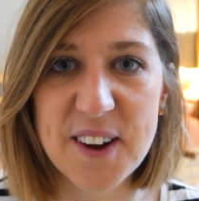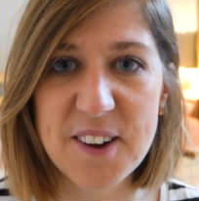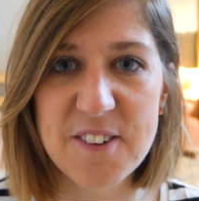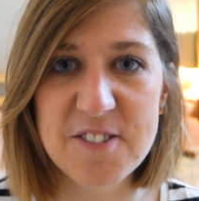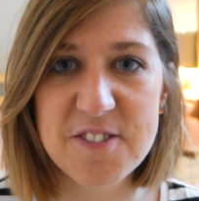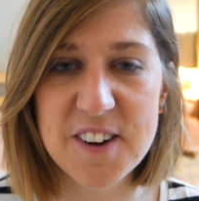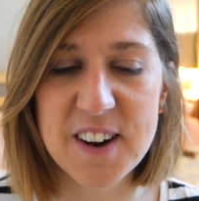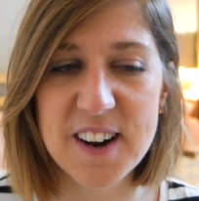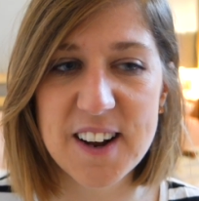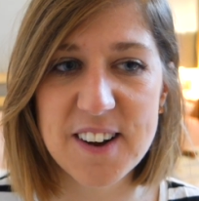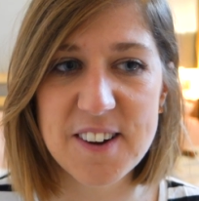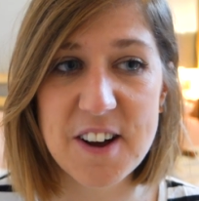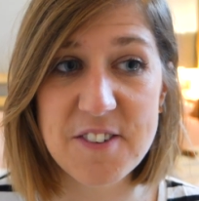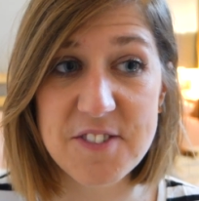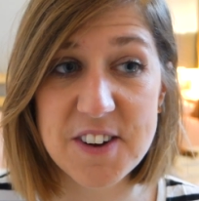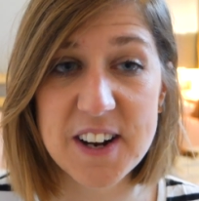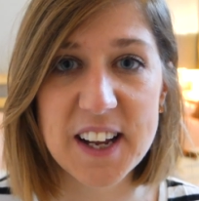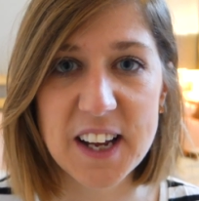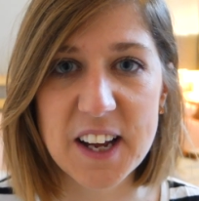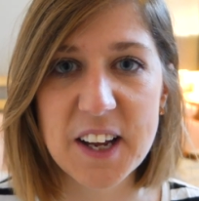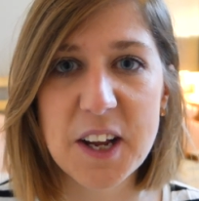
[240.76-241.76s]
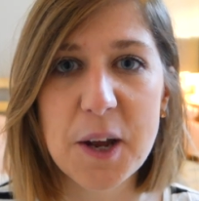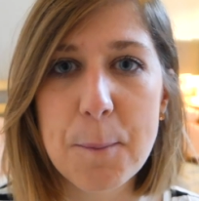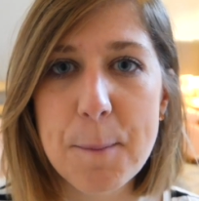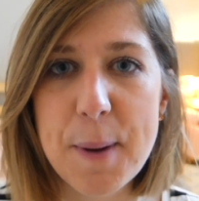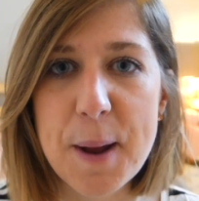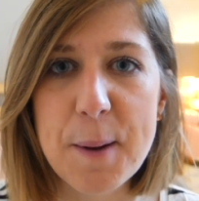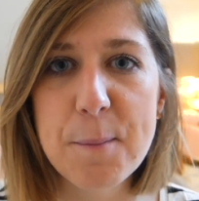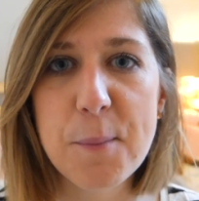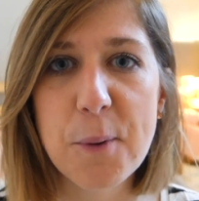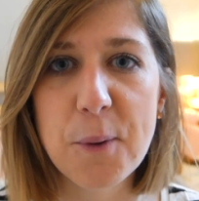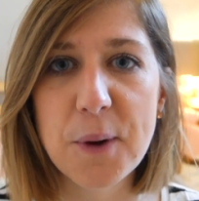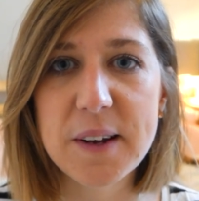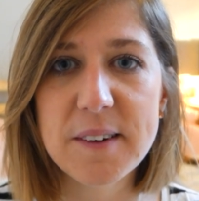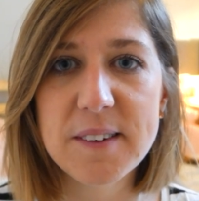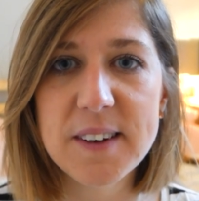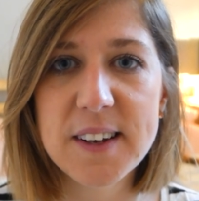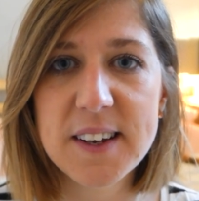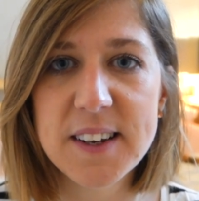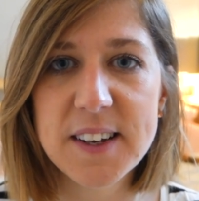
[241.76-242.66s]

I feel like I can pinpoint,